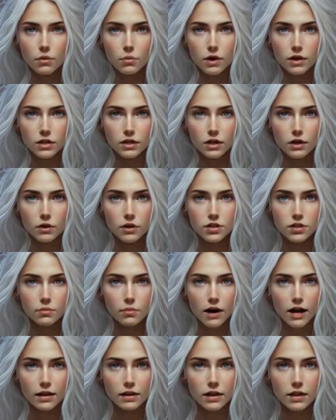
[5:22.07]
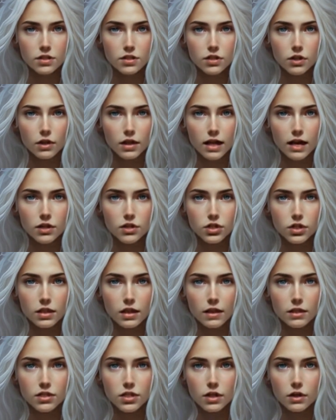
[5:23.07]
where the cursed violin's
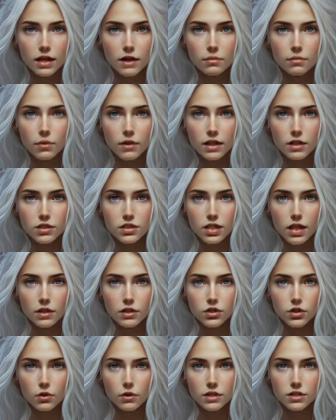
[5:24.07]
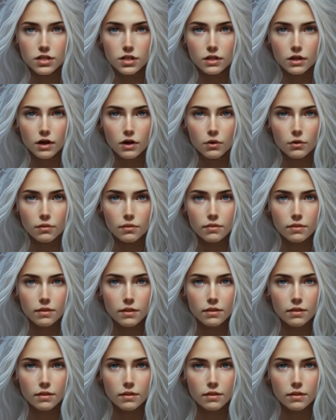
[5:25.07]
creation had taken place centuries ago.